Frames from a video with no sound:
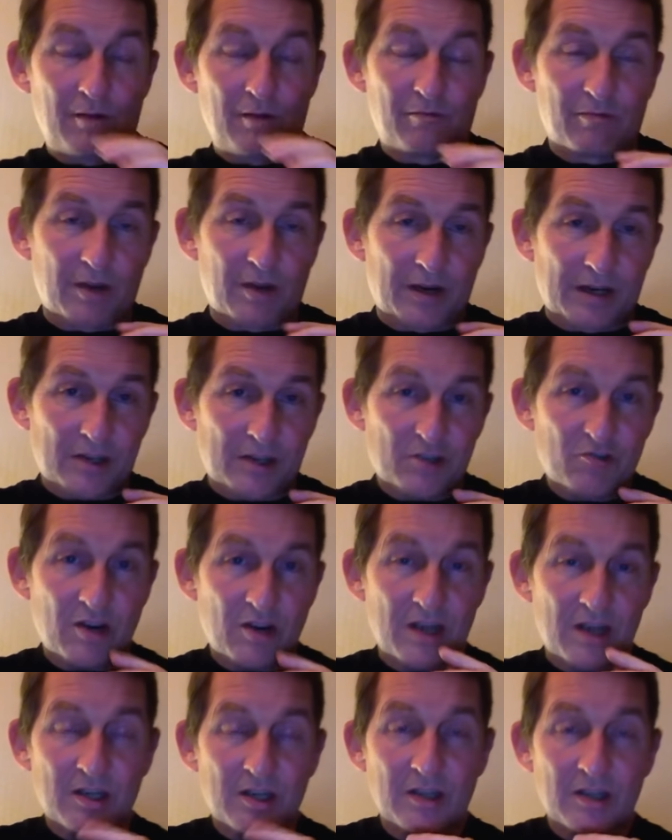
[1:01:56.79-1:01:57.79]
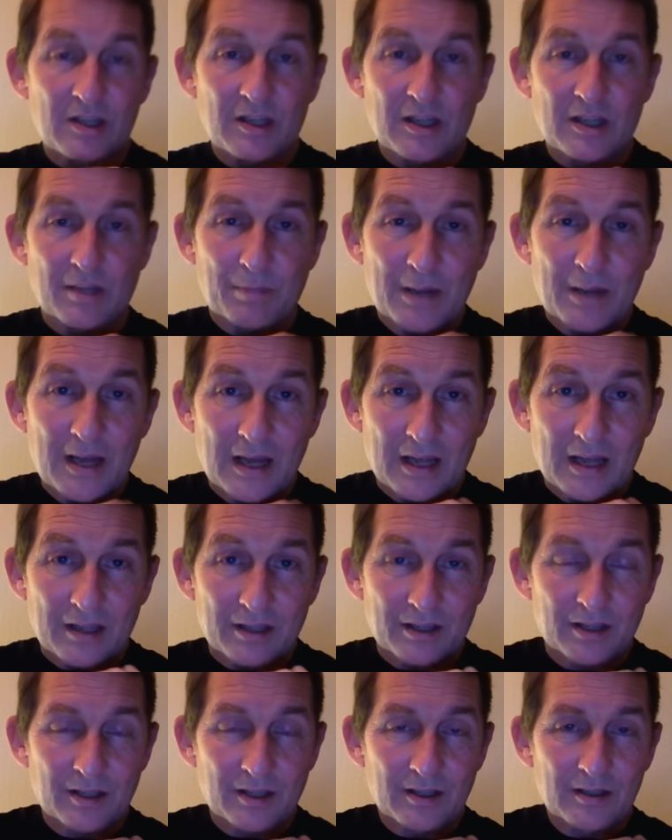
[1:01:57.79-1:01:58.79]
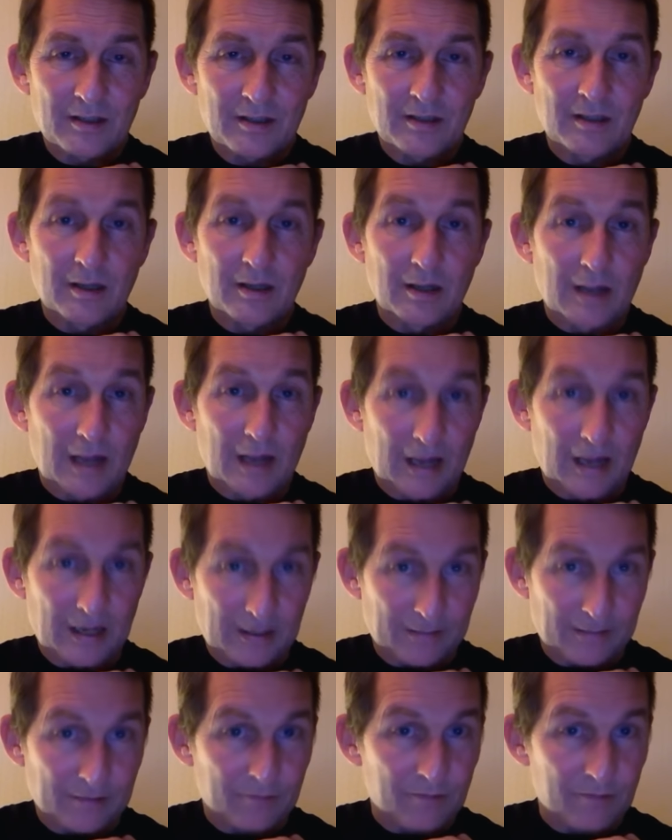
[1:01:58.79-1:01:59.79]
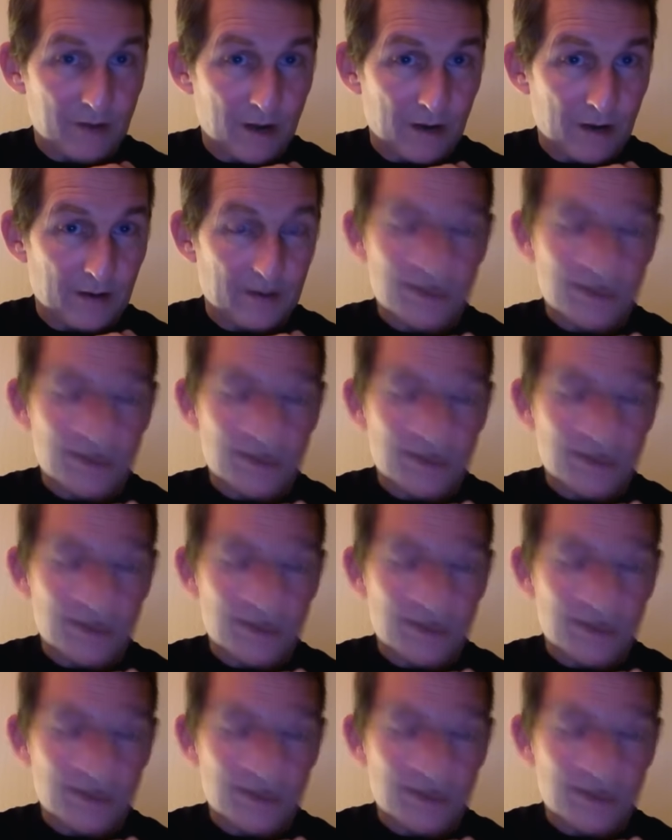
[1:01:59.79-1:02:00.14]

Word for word: running straight under the path. Heck of a run.